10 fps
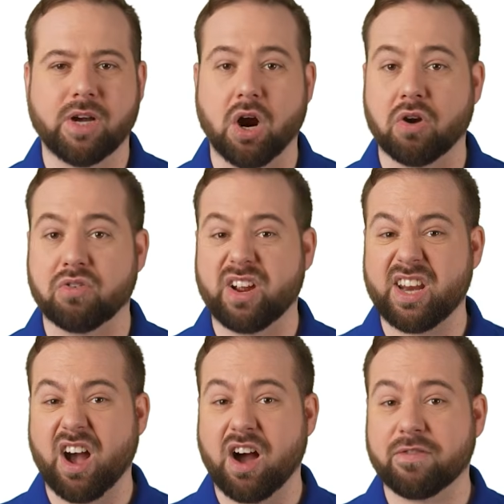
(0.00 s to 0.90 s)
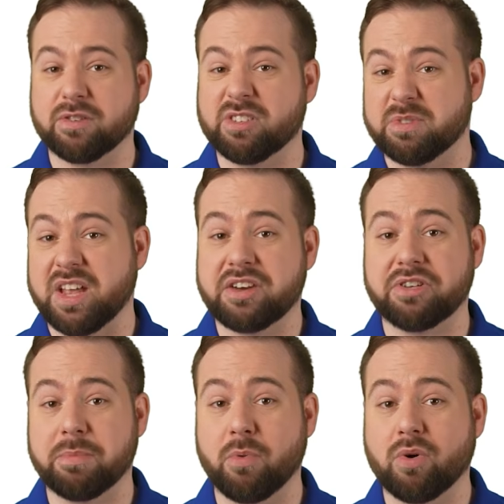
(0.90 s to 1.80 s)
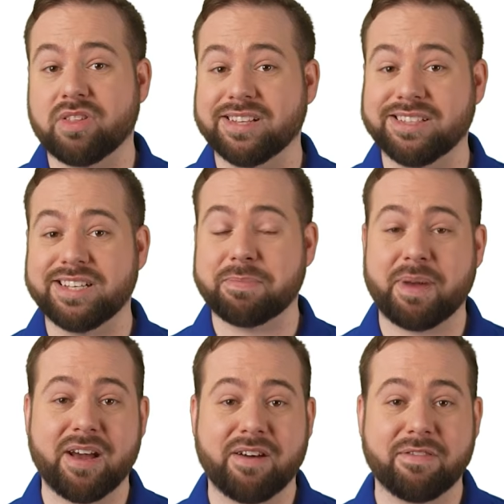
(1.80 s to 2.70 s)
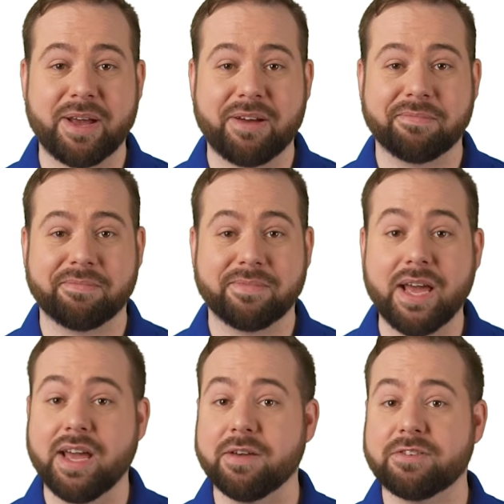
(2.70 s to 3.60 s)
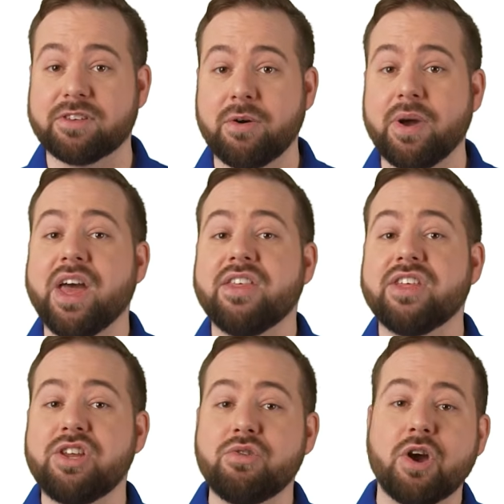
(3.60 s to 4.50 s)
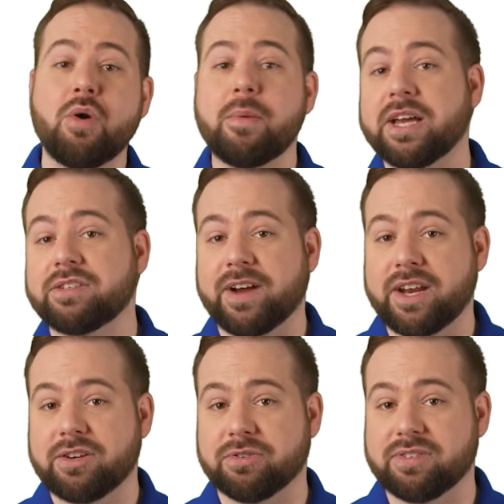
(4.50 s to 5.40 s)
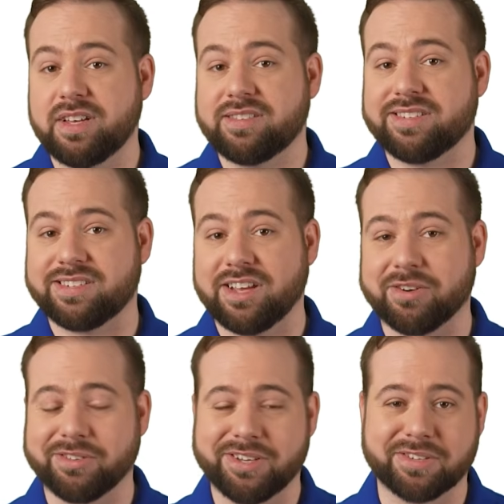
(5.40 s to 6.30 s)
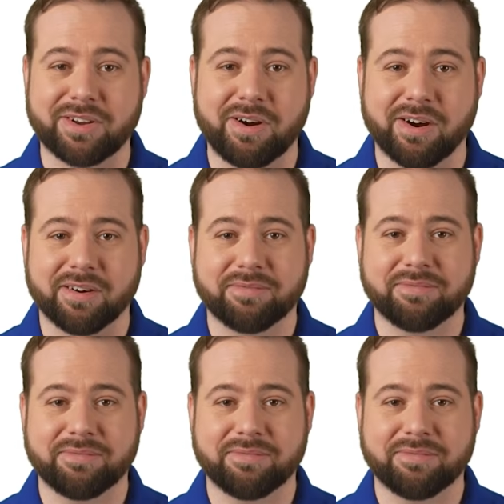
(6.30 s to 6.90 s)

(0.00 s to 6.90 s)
Are there any offers substantially more than the lease payoff amount? If so, then you know it makes financial sense to sell your leased car.